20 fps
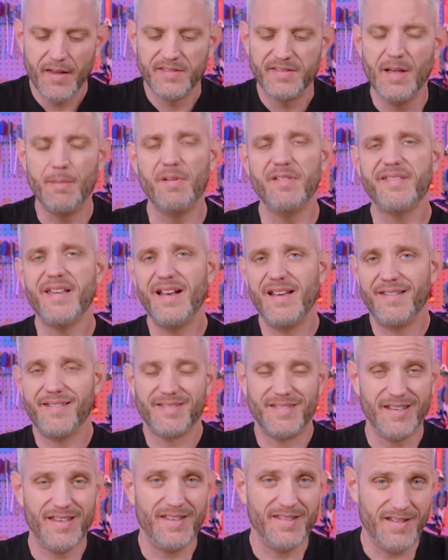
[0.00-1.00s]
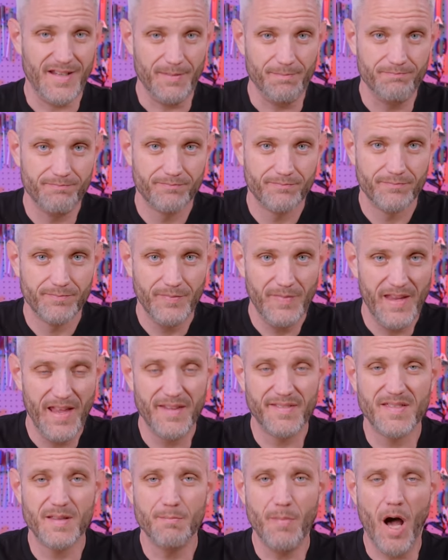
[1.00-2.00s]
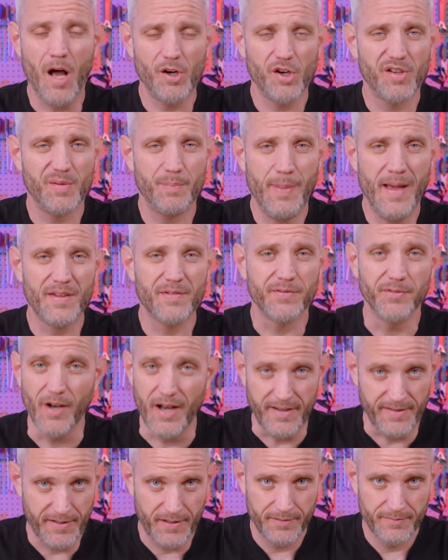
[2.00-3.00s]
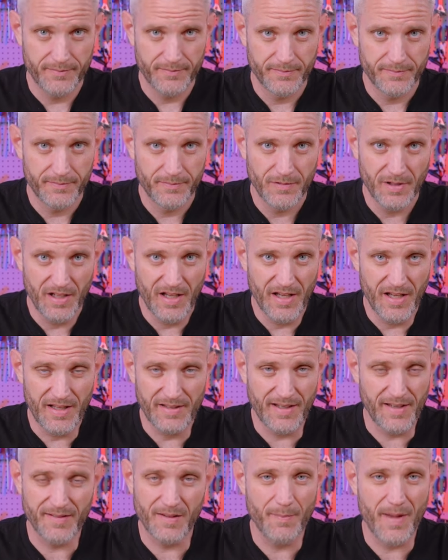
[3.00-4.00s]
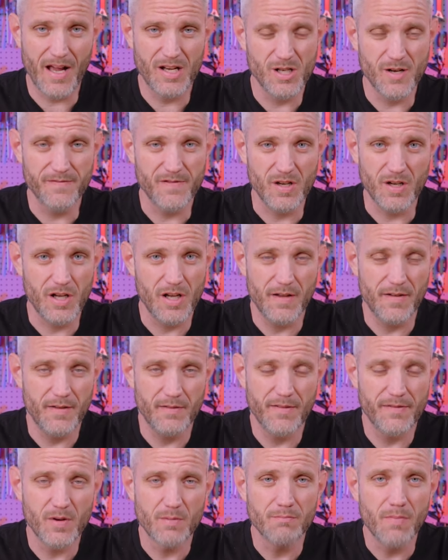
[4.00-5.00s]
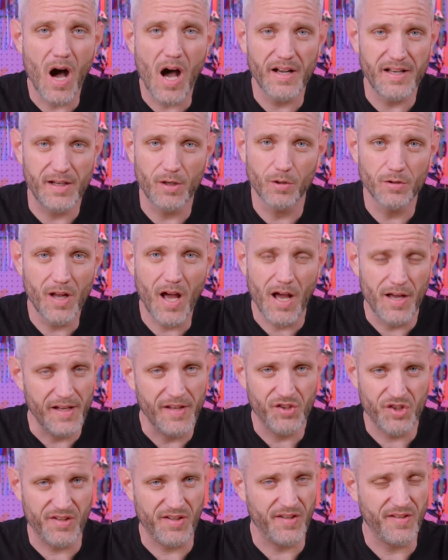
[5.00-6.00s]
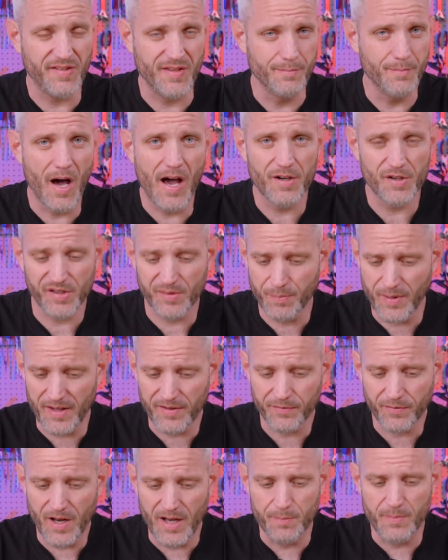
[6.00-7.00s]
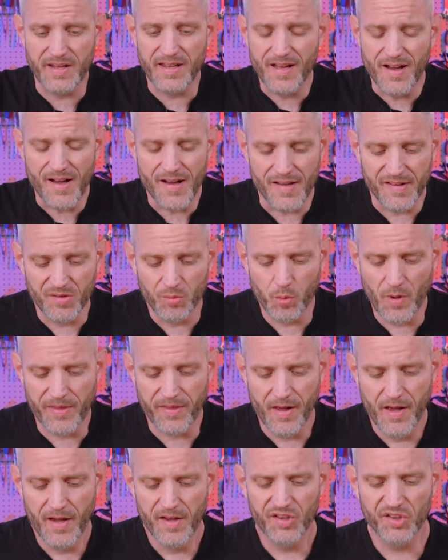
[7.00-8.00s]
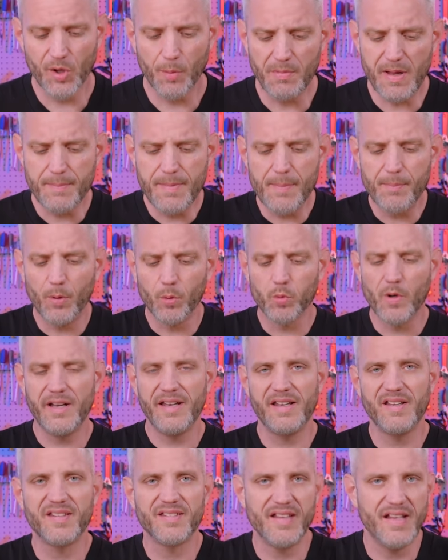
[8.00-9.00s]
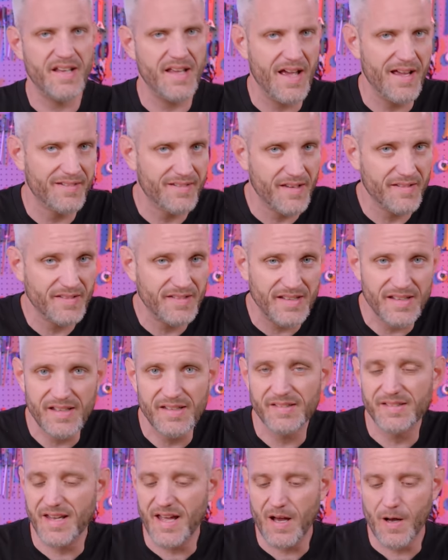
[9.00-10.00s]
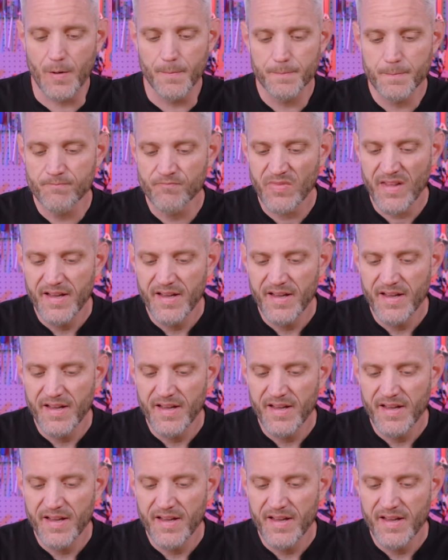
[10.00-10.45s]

Double-sided sticky tape is the modder's best friend. It doesn't matter if you even if you're modding or not. It's just it's the modder's best friend because with so many people running SATA SSDs now,